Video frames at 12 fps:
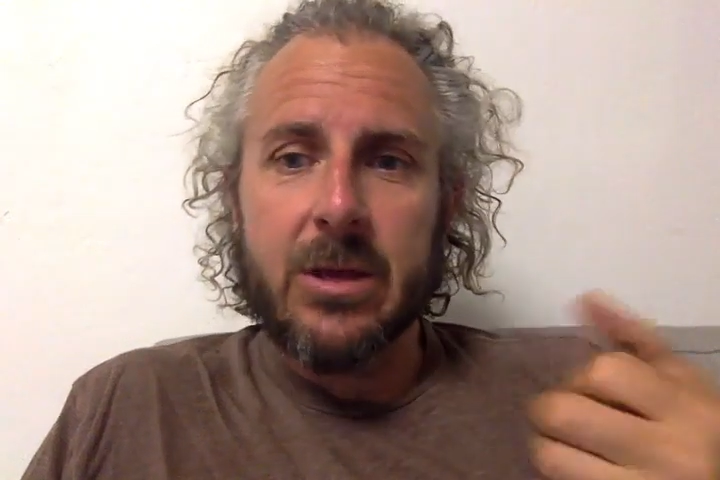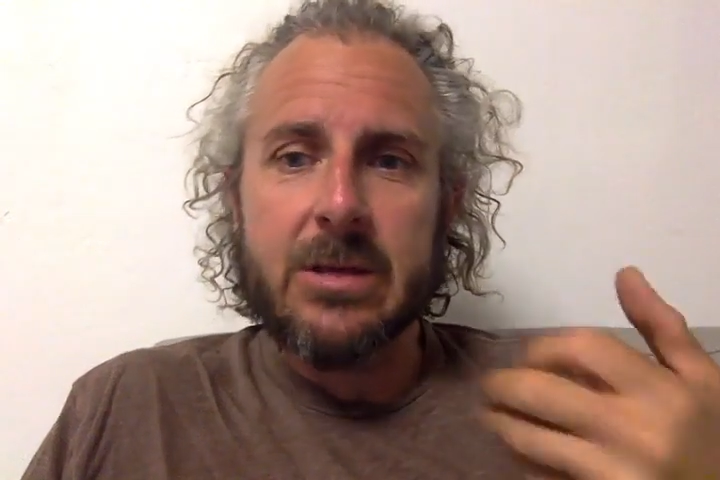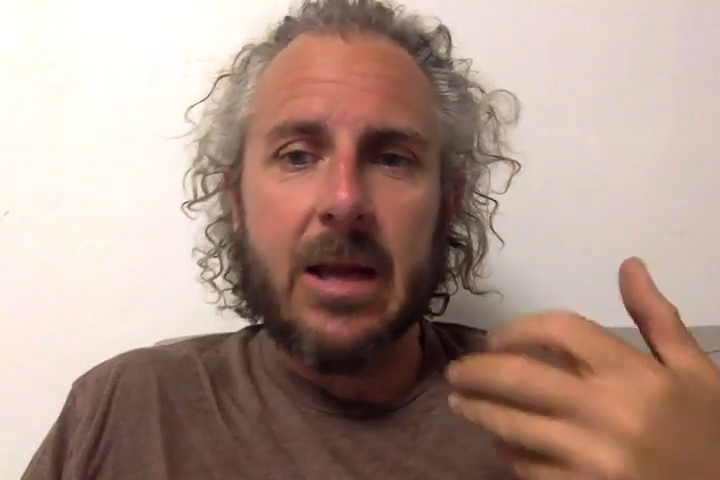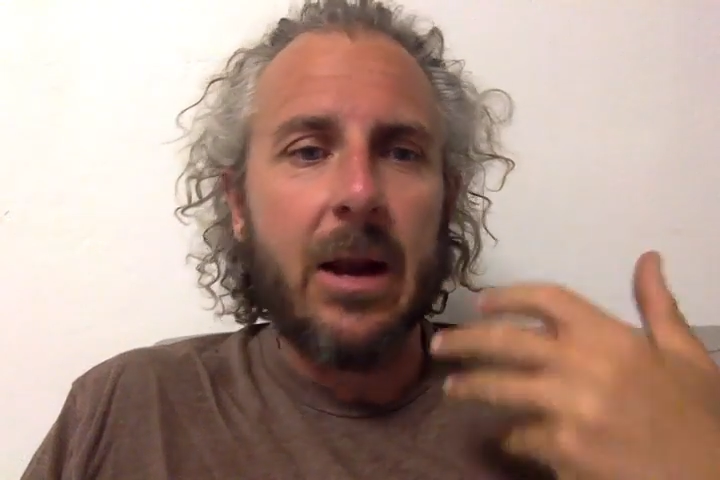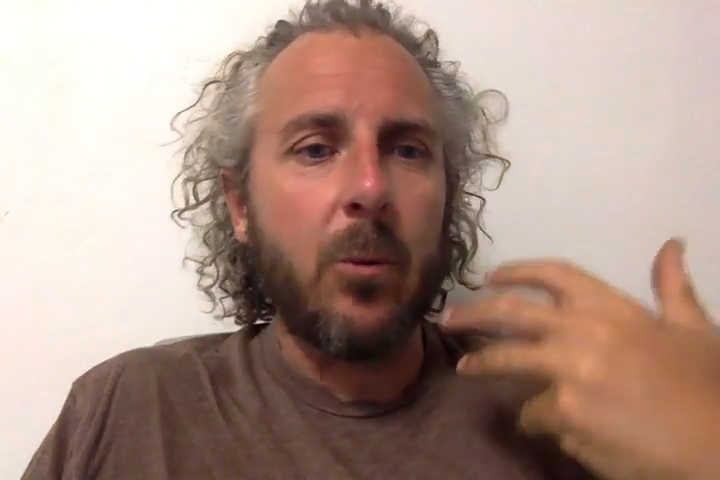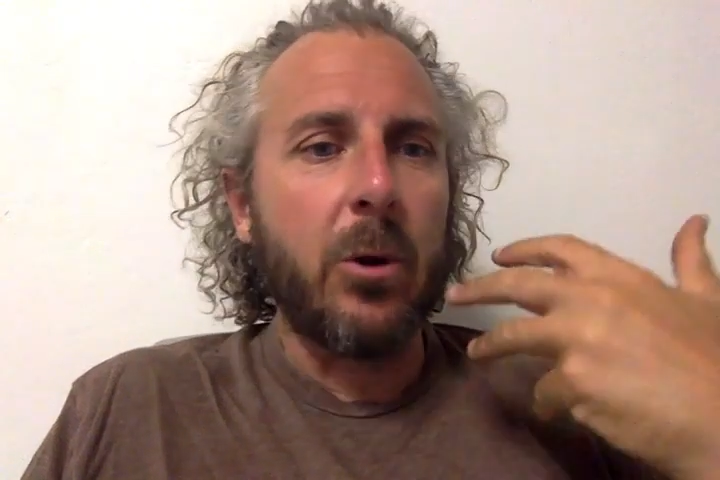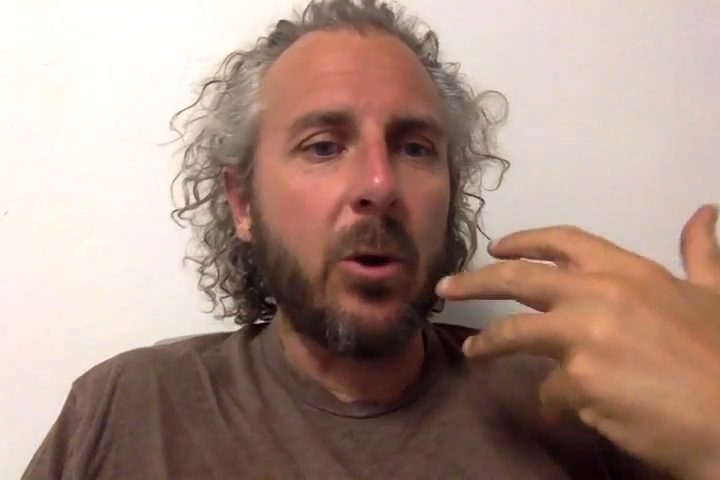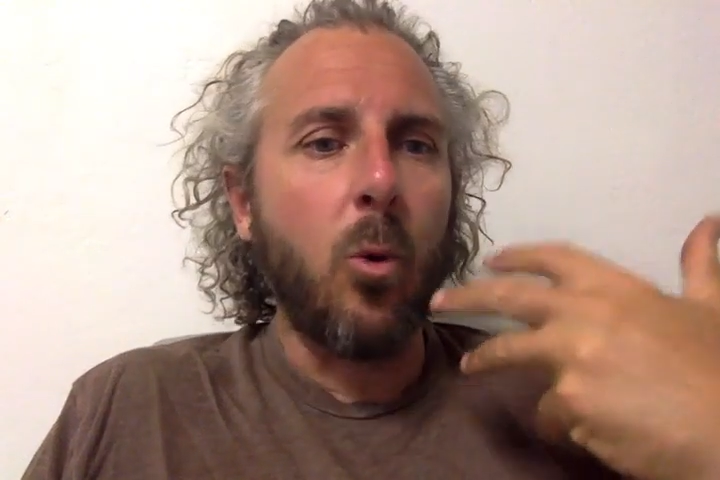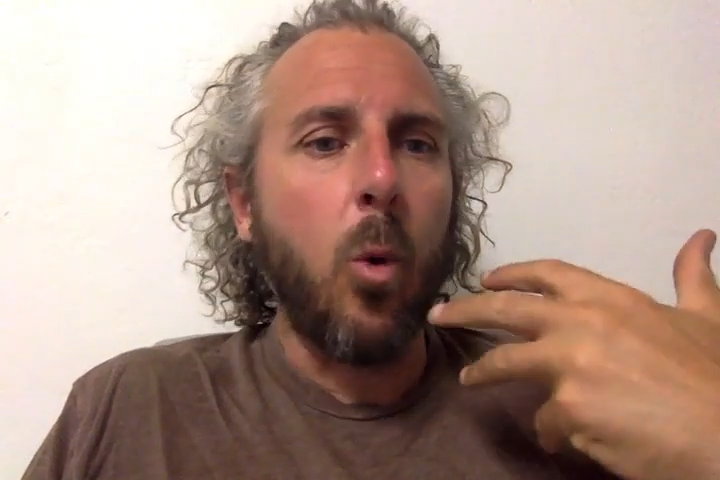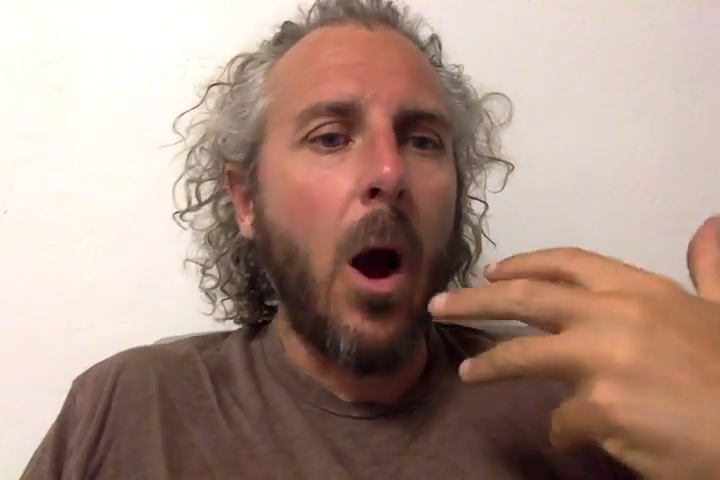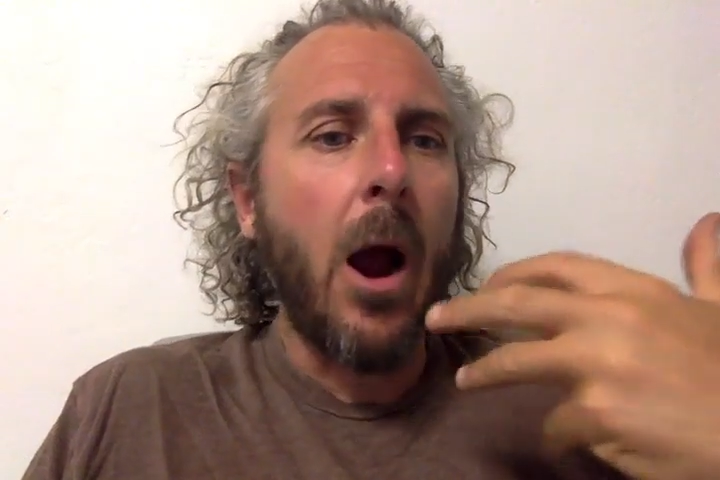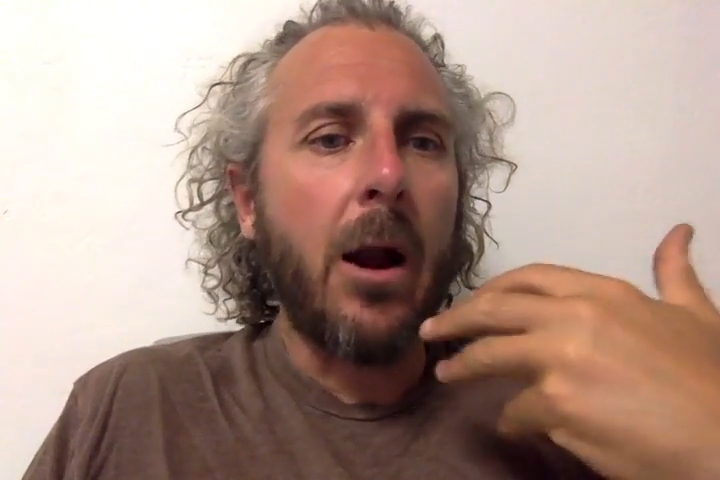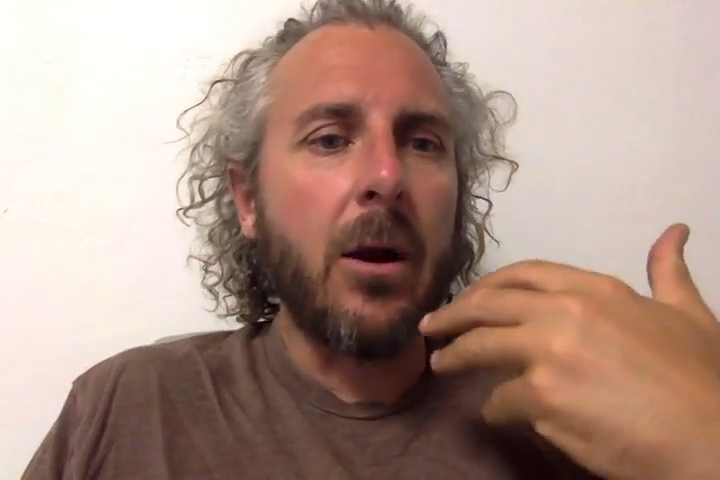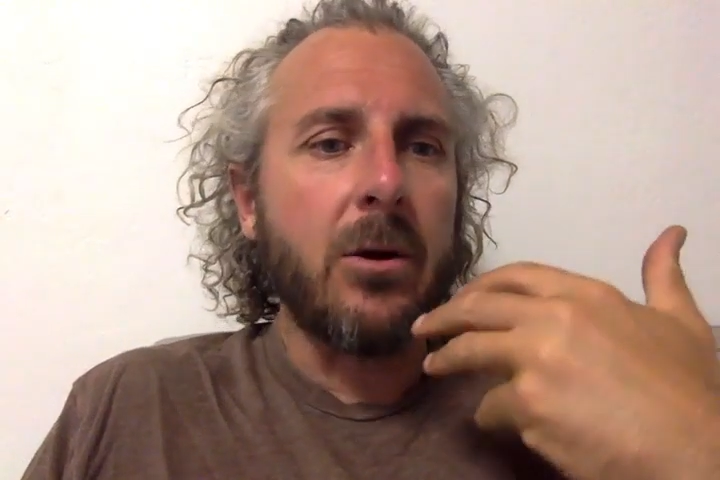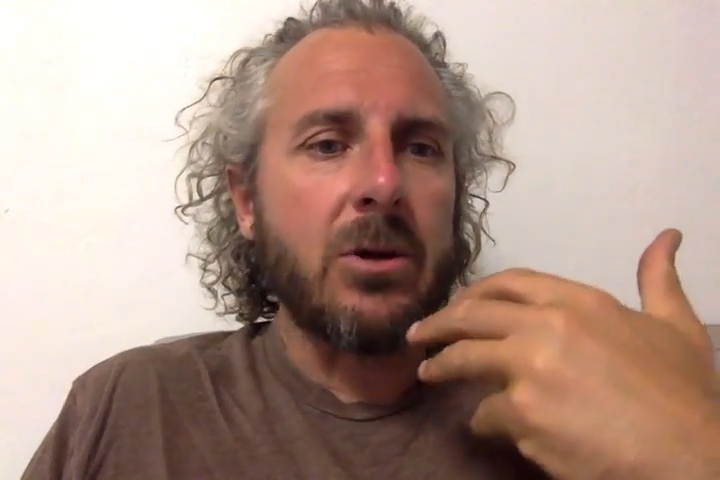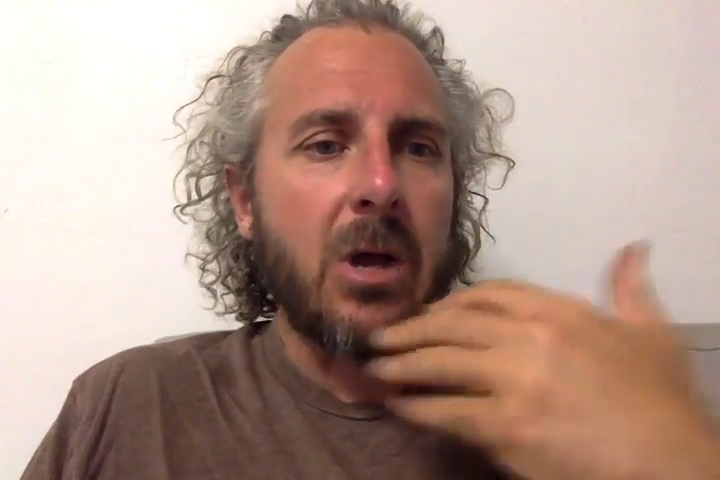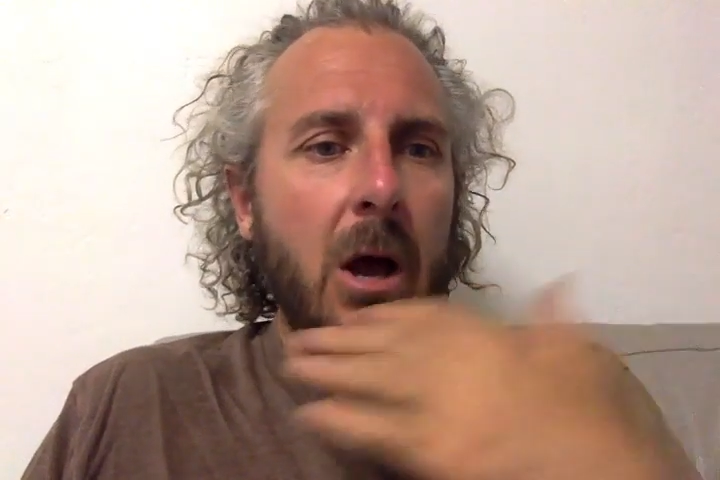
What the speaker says: is that it requires